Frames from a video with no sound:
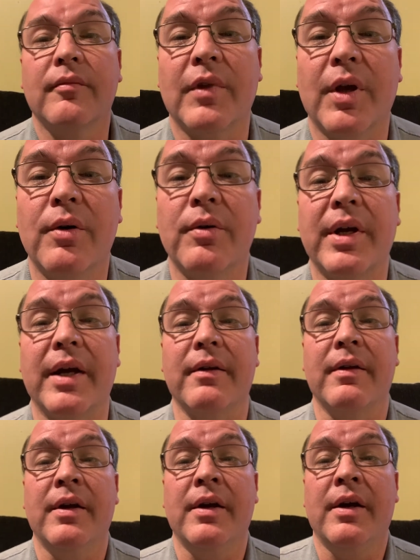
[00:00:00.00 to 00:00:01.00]
Okay.
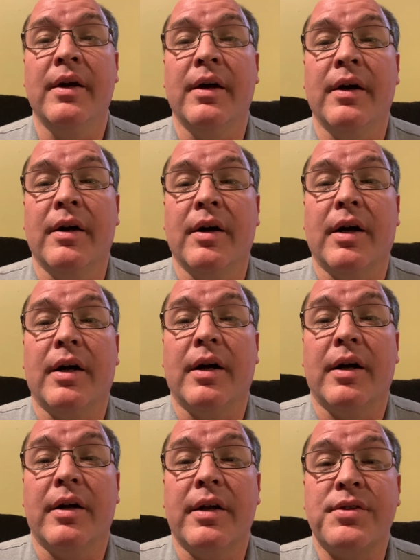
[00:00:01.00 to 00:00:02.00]

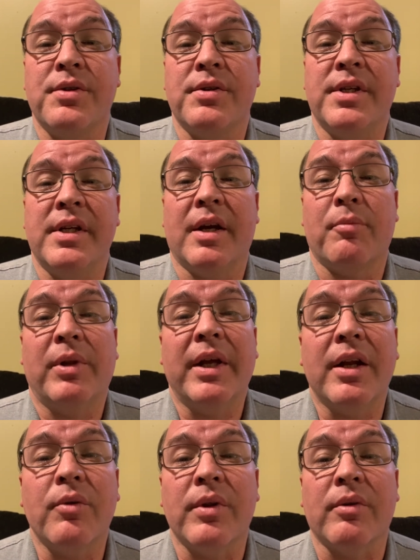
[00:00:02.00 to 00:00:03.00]
As you see, I played
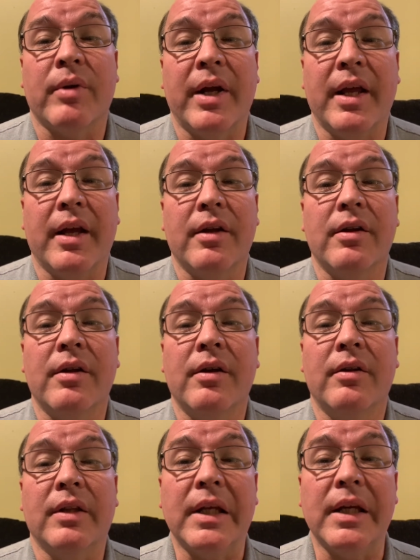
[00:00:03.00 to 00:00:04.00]
it with the right hand,
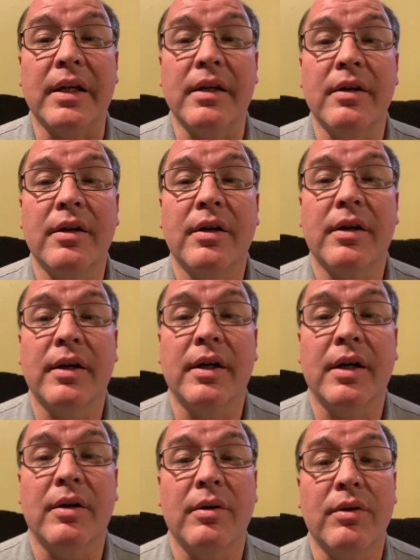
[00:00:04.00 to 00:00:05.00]
lead.
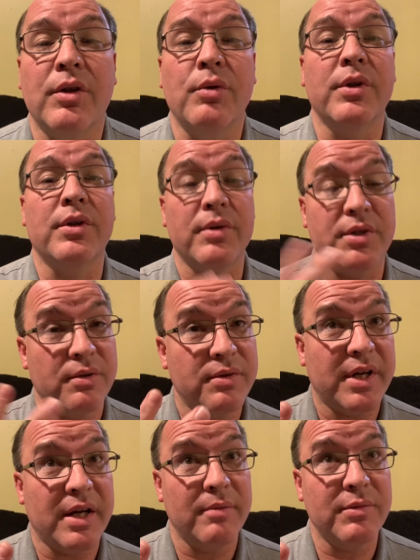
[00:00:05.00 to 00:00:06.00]
You would do it 2
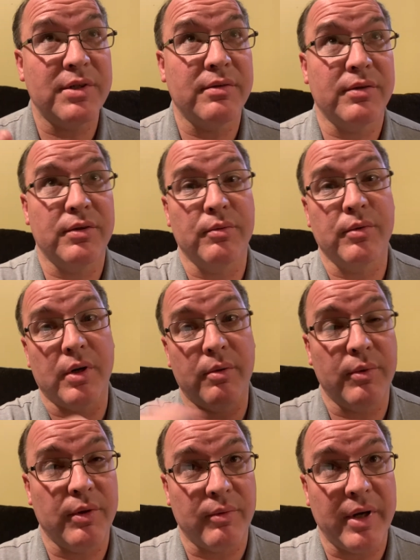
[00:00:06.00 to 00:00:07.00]
times, do it all
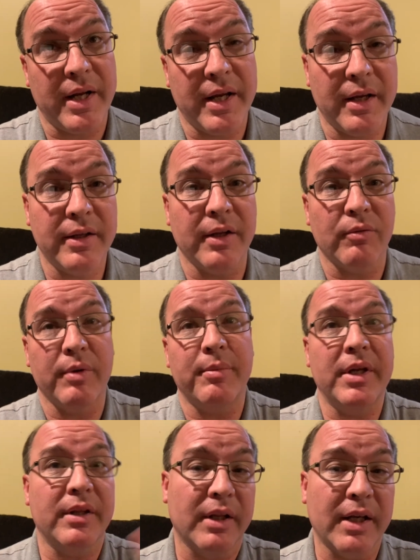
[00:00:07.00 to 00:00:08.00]
with the right hand and
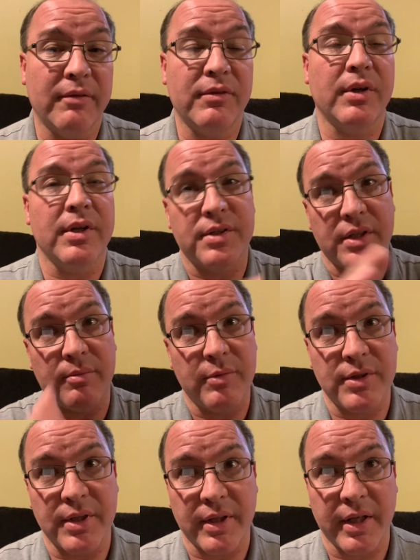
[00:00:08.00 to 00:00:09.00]
repeat the left. You can see the
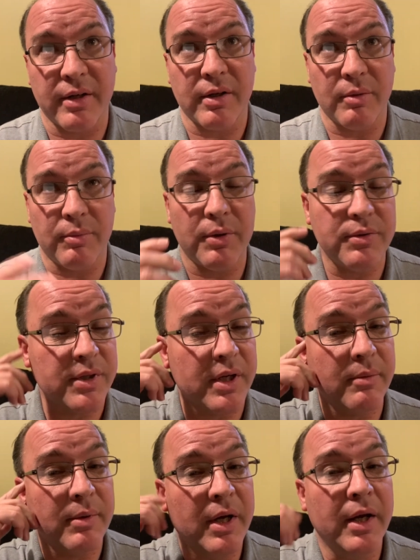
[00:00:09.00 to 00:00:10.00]
music later, I'll post it
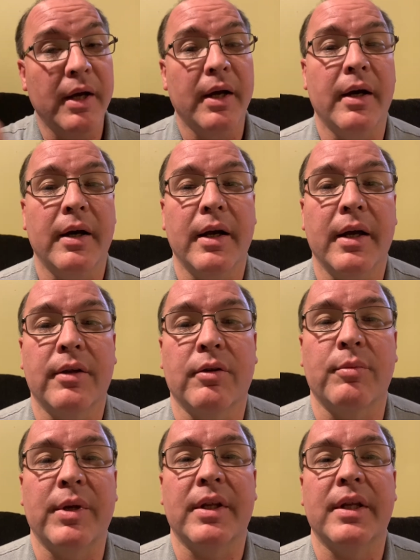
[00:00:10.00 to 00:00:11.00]
up. And there'll
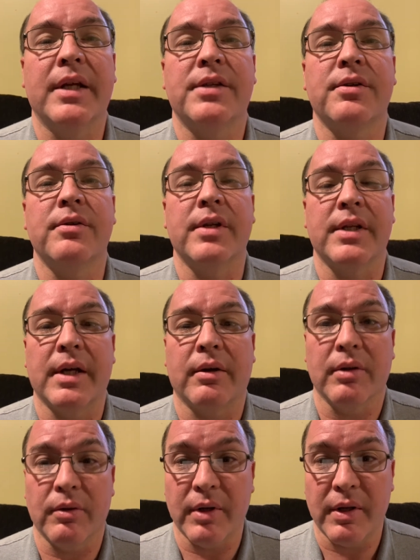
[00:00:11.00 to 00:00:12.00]
be a link so you can
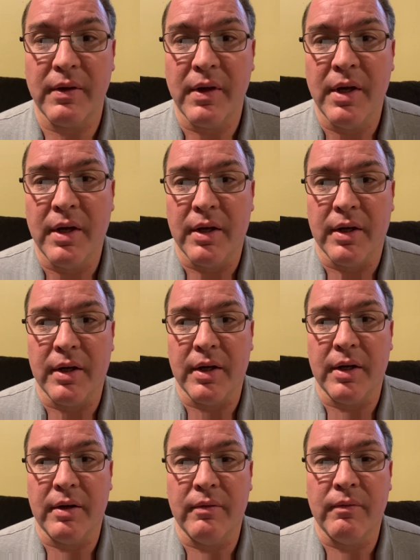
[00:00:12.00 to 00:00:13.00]
download it.
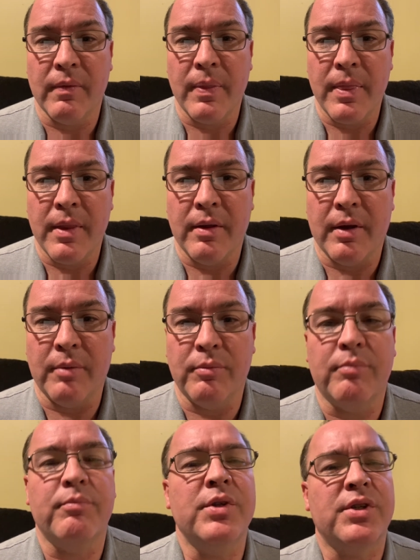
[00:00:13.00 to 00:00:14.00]
I
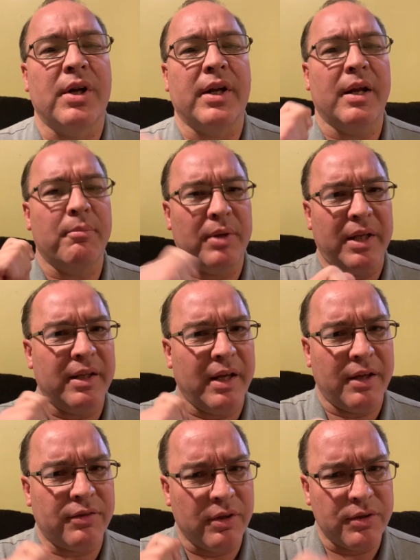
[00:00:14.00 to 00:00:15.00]
saw that I played the
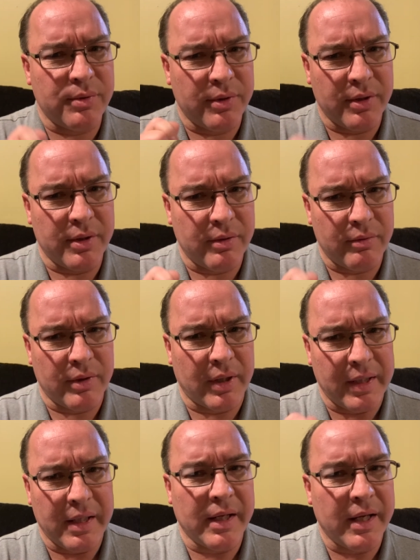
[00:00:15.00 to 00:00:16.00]
8th notes with the
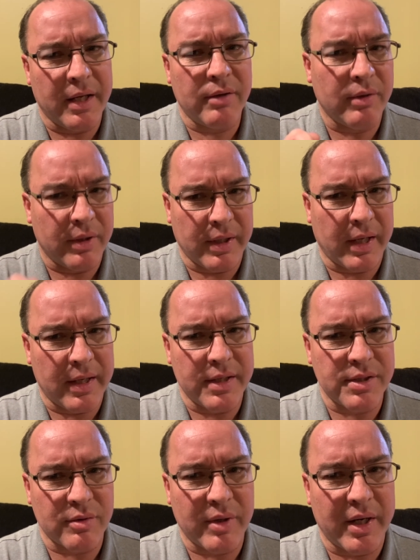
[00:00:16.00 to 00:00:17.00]
leading hand, in that case
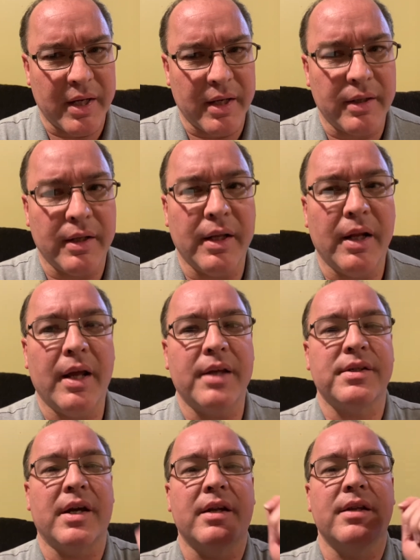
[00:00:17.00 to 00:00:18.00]
the right hand, and then as
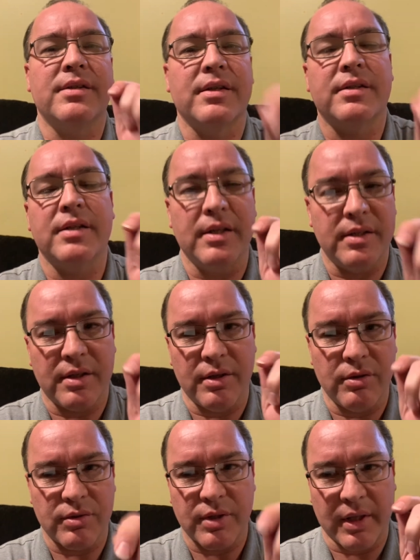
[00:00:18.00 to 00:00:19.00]
I added 16ths, I
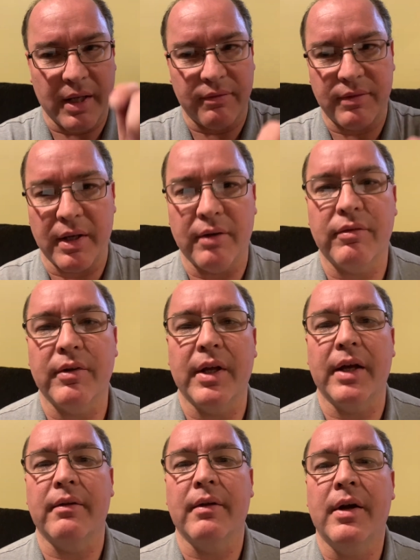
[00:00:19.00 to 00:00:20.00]
used the left hand for
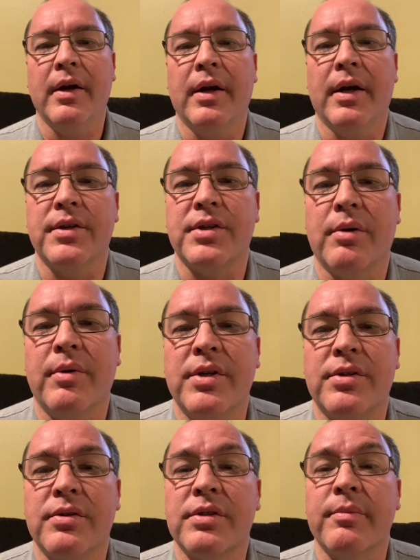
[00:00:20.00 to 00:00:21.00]
that. As always, use a